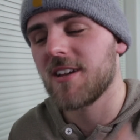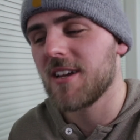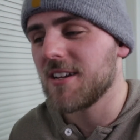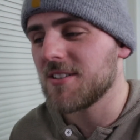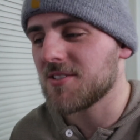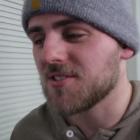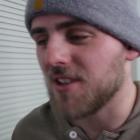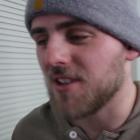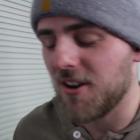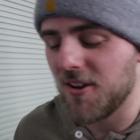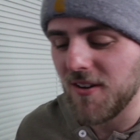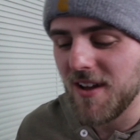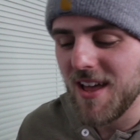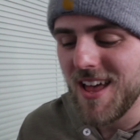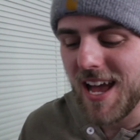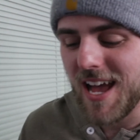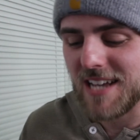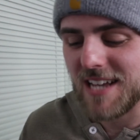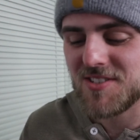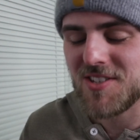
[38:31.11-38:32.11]
So
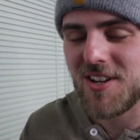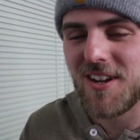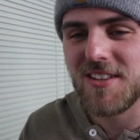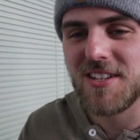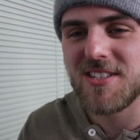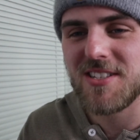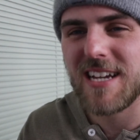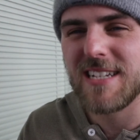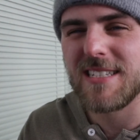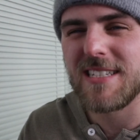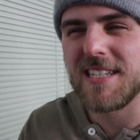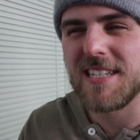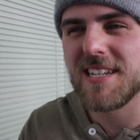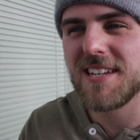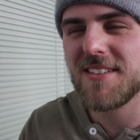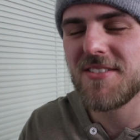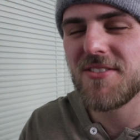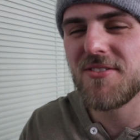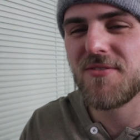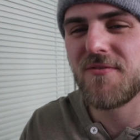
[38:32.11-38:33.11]
I saw this idea
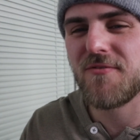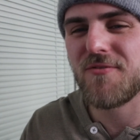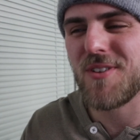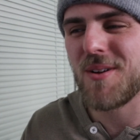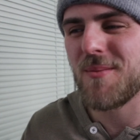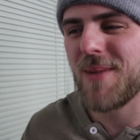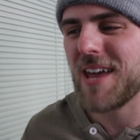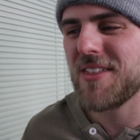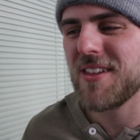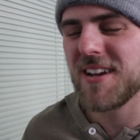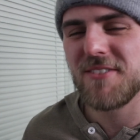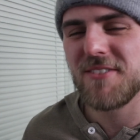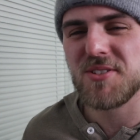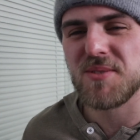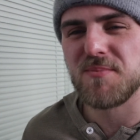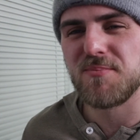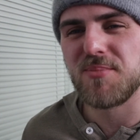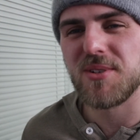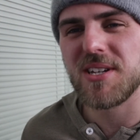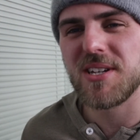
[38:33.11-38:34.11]
from, I think it was
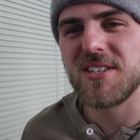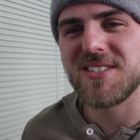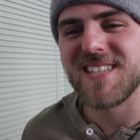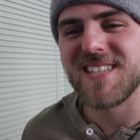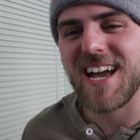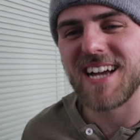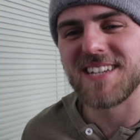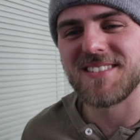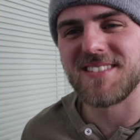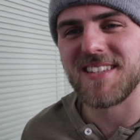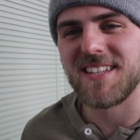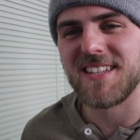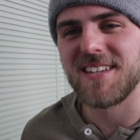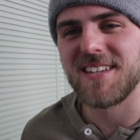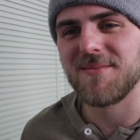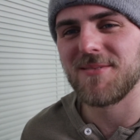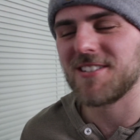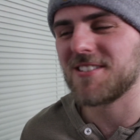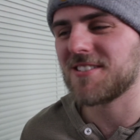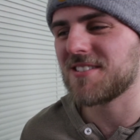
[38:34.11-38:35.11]
Boogie Snacks did it,
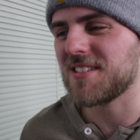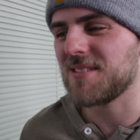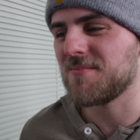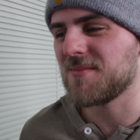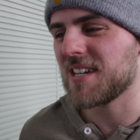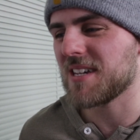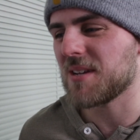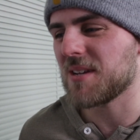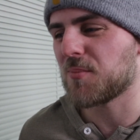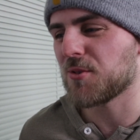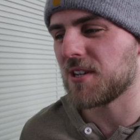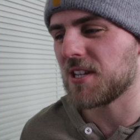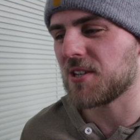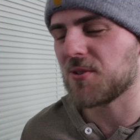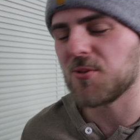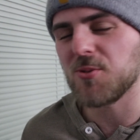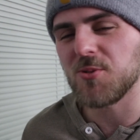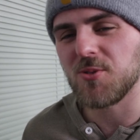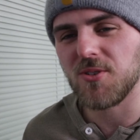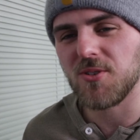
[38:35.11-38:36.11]
but it seemed like a pretty
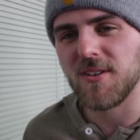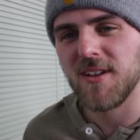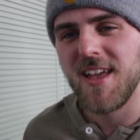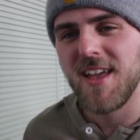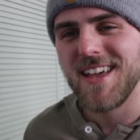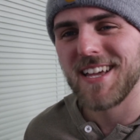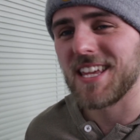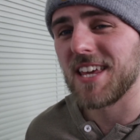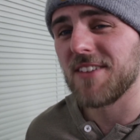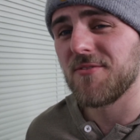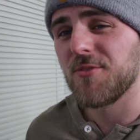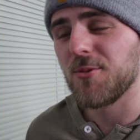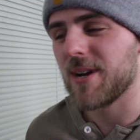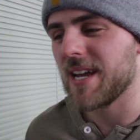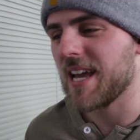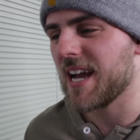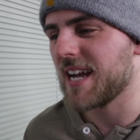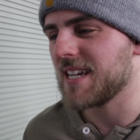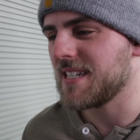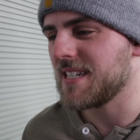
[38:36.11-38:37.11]
cool giveaway
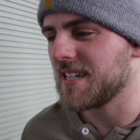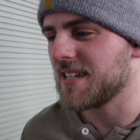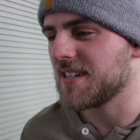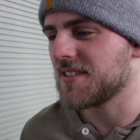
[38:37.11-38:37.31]
idea.